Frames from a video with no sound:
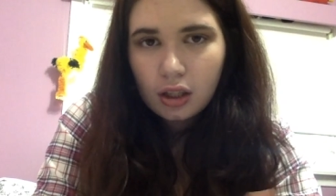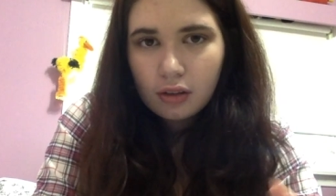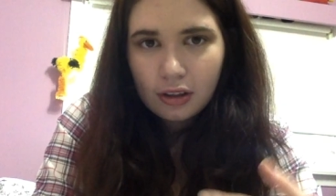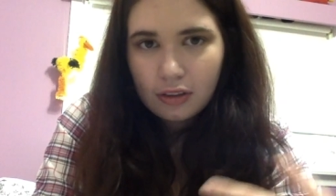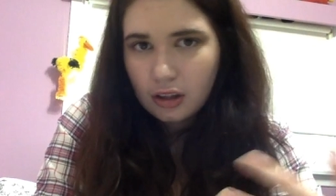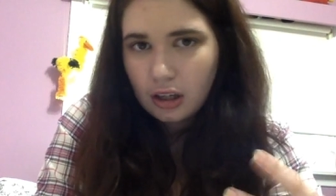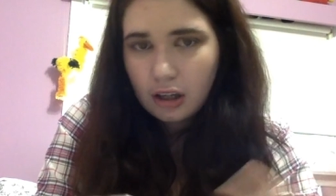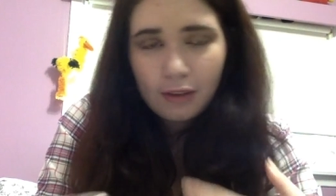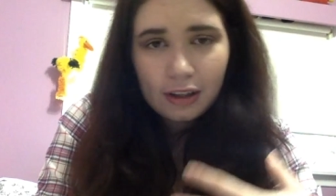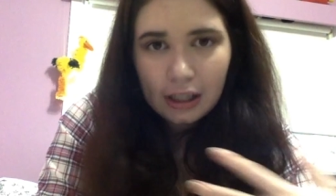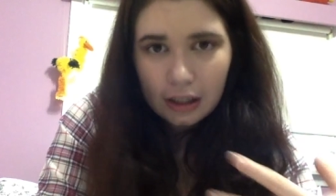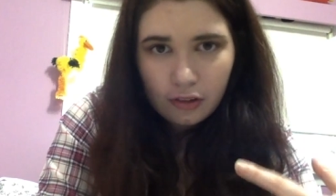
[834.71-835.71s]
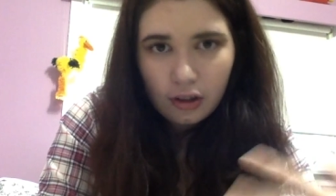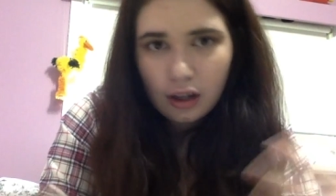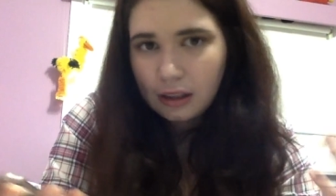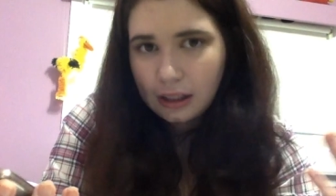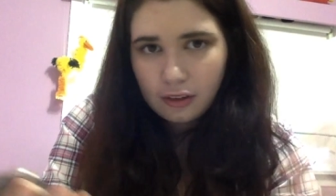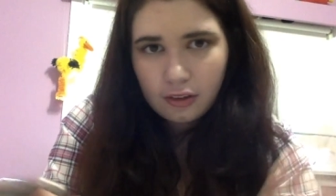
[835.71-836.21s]
it's like, if I like a song,
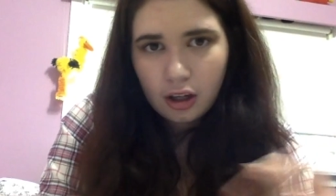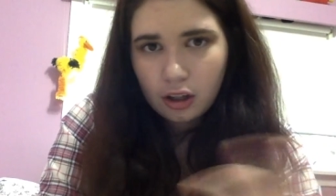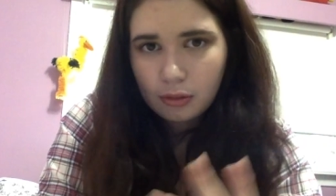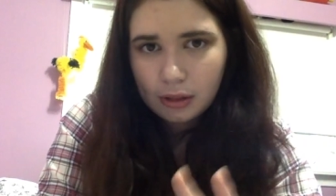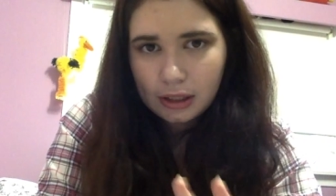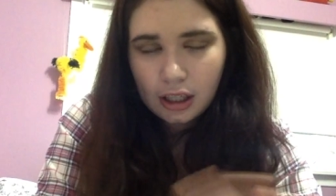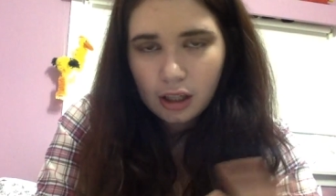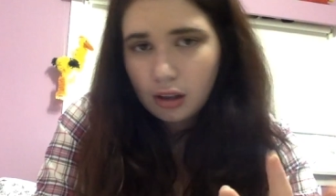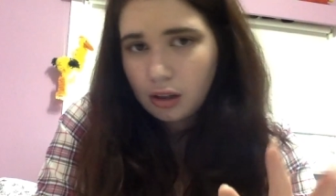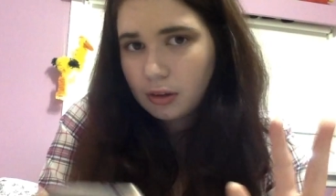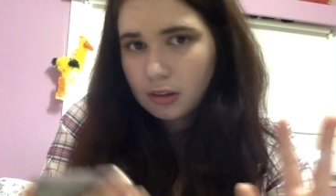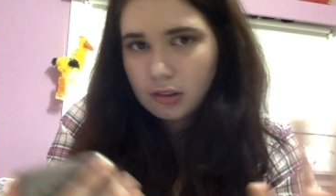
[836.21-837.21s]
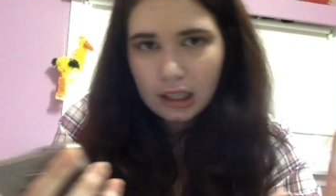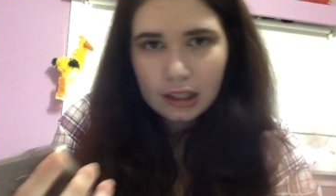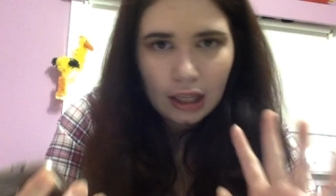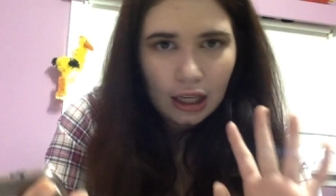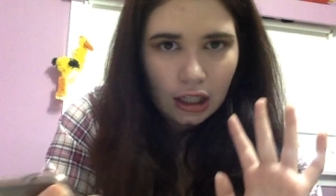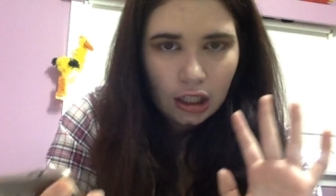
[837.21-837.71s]
I like a song. I don't really care, like, what
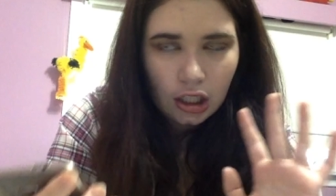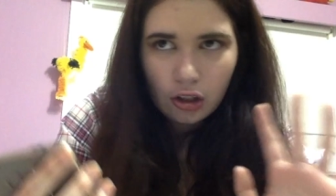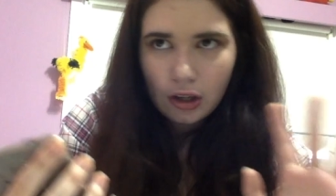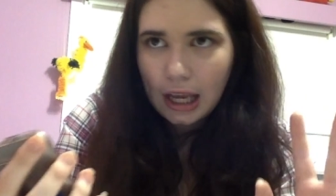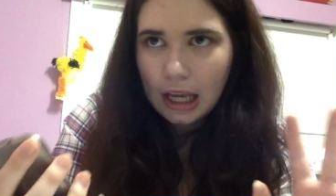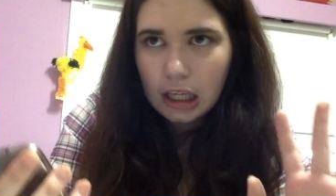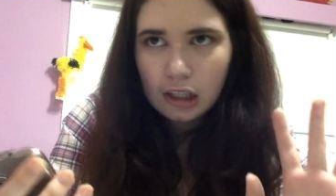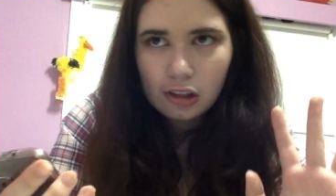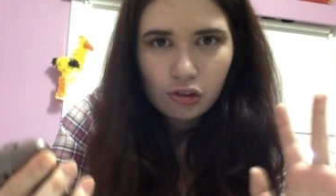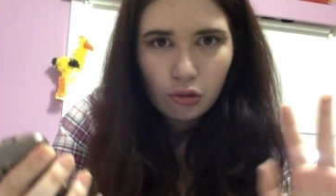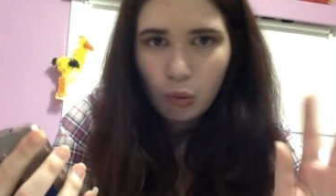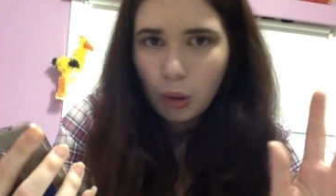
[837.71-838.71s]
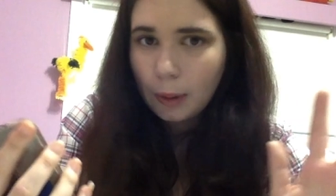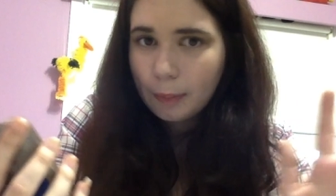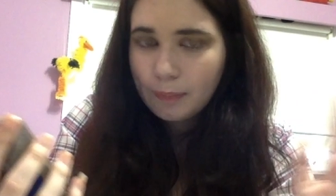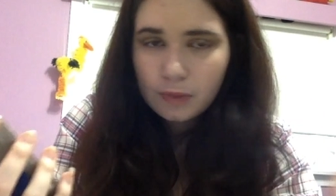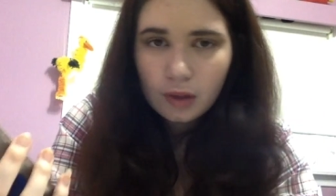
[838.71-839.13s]
decade or age or